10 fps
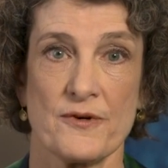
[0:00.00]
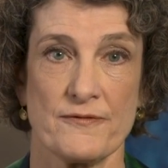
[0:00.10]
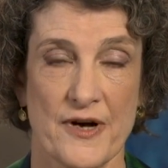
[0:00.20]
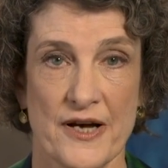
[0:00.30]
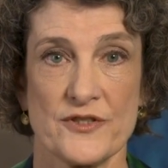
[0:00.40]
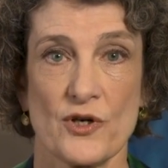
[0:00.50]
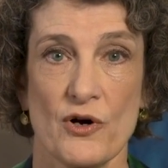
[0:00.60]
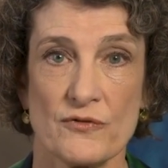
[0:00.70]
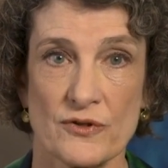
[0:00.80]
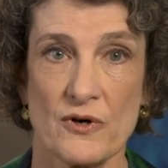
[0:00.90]
provides
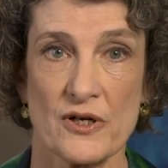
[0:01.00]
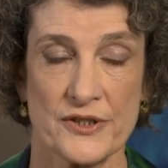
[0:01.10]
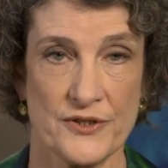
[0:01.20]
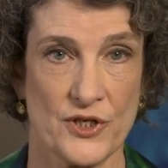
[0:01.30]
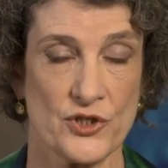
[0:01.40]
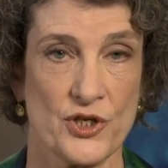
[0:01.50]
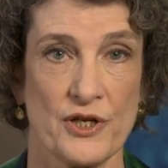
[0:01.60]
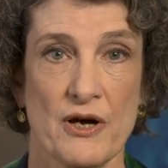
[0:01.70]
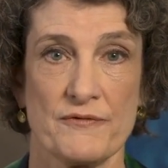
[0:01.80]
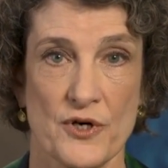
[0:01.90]
overall
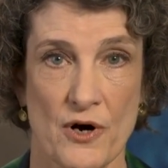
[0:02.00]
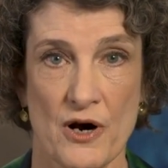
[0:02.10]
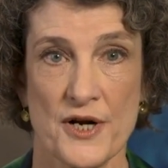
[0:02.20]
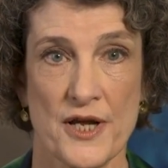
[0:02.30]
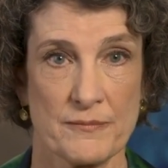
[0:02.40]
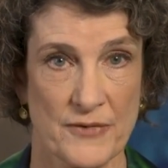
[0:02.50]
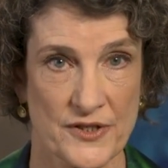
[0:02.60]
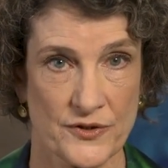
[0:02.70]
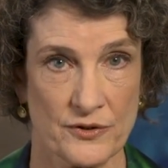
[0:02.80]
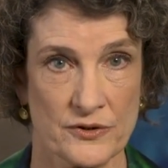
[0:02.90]
conditioning of your heart and
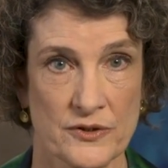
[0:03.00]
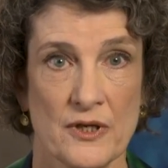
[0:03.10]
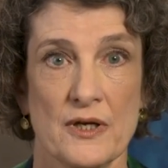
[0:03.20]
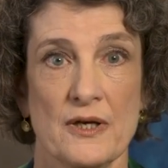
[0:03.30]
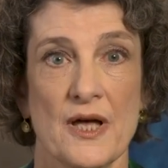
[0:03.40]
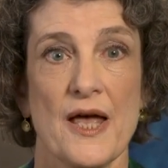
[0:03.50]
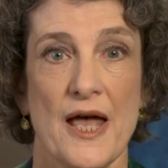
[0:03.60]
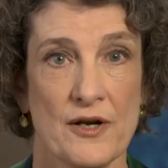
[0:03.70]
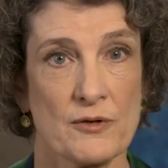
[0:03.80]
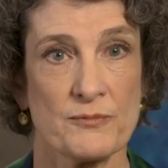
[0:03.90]
muscles
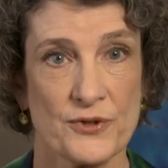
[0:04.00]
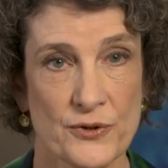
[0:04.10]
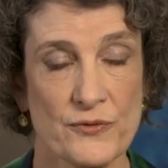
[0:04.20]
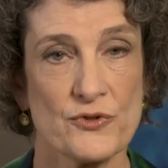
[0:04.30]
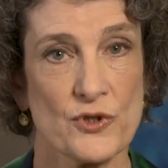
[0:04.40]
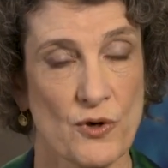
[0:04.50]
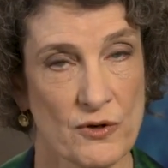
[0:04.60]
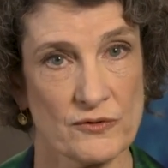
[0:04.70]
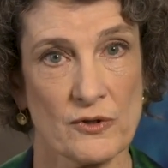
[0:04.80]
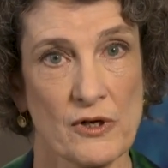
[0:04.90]
and improves your
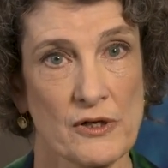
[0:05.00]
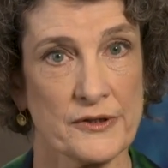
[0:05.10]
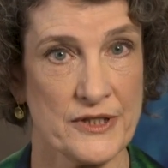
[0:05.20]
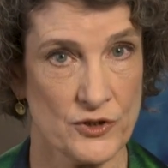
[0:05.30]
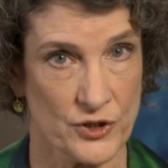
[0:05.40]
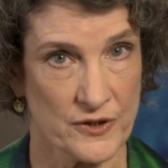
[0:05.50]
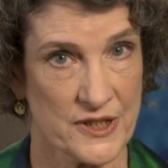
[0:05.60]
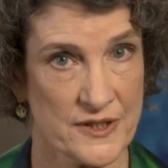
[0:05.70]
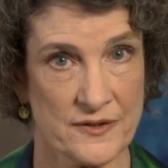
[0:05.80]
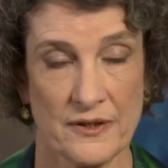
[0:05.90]
overall
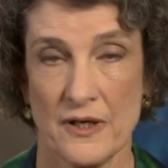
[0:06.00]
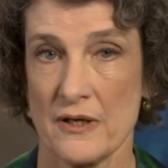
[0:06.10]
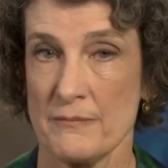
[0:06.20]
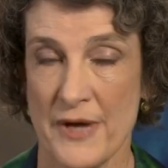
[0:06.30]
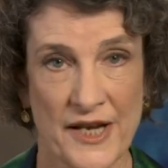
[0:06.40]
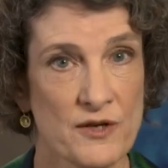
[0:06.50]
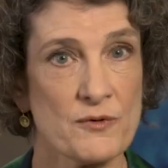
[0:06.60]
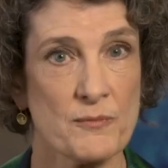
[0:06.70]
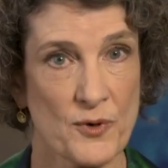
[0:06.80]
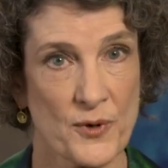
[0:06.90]
endurance. Many
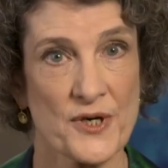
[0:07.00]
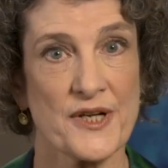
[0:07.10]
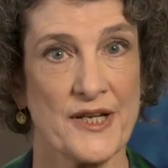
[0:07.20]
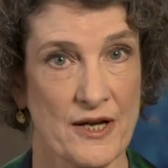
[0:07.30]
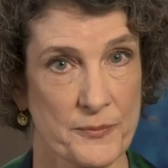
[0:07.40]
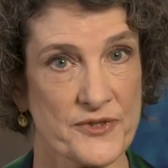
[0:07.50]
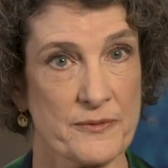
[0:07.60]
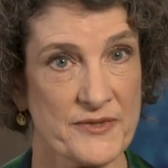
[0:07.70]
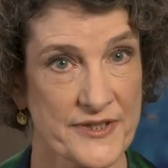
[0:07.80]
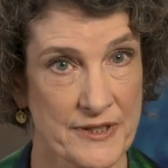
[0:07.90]
report it helps
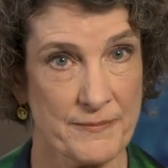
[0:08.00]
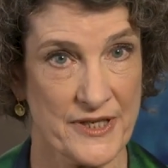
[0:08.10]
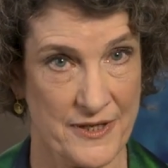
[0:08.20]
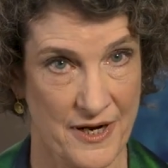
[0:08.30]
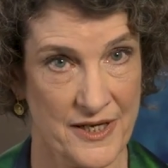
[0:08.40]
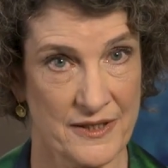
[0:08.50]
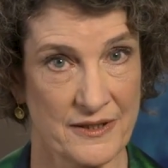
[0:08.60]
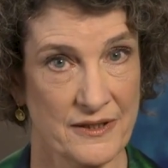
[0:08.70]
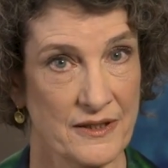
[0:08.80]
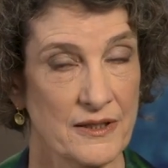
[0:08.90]
them sleep at night.
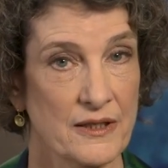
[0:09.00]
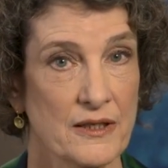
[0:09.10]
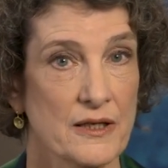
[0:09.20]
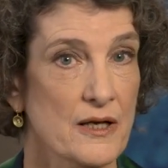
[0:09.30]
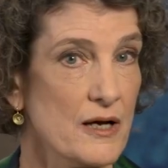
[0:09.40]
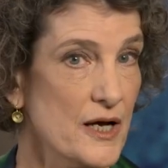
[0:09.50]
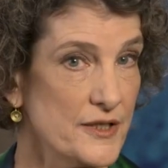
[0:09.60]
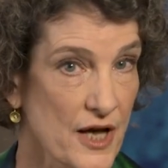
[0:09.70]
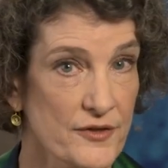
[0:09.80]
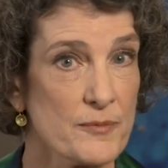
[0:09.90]

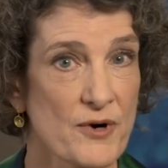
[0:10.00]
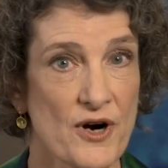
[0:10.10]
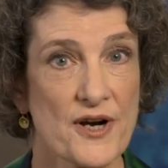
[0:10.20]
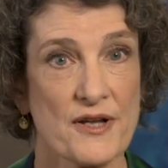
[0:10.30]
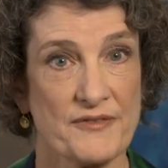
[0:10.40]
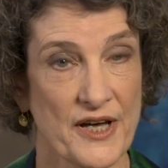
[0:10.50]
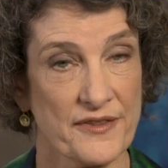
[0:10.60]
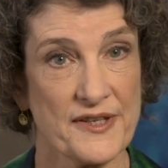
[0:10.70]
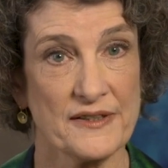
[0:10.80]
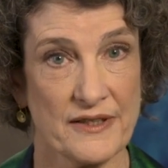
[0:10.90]
Another part of healthy